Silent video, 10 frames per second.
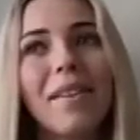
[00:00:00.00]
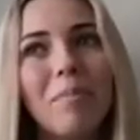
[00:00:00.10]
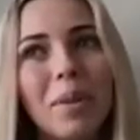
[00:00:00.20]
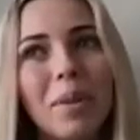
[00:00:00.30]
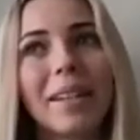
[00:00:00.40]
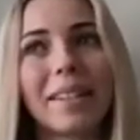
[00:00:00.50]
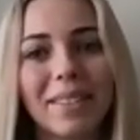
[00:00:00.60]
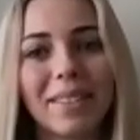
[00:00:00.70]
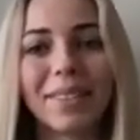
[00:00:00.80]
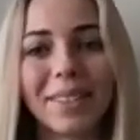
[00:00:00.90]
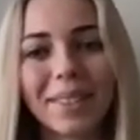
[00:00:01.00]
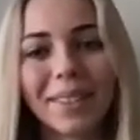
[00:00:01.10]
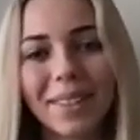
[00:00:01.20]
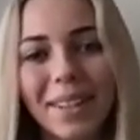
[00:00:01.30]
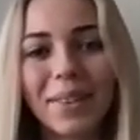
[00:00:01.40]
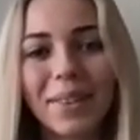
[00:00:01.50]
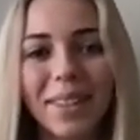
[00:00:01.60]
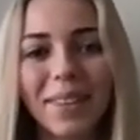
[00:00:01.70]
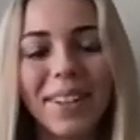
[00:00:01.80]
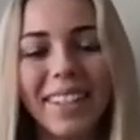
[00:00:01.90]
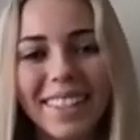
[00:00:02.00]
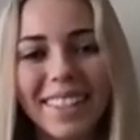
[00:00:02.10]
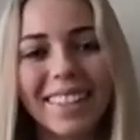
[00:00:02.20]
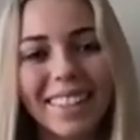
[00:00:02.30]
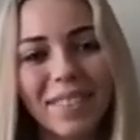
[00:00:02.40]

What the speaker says: big difference. There's a huge difference of